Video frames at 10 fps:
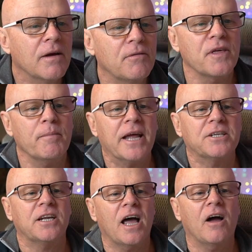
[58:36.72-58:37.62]
Everything
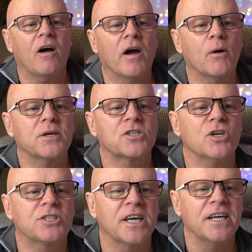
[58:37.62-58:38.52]
Man said, ah, iOS
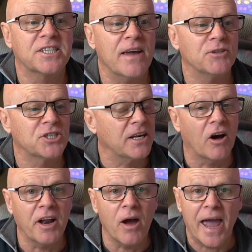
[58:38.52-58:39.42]
13 is heaven
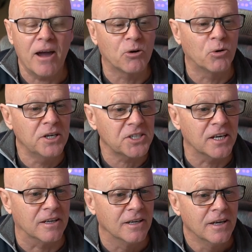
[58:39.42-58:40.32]
sent. I know, how good is
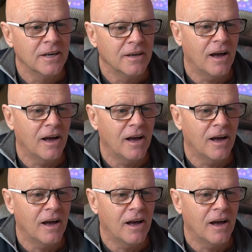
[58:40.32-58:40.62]
it?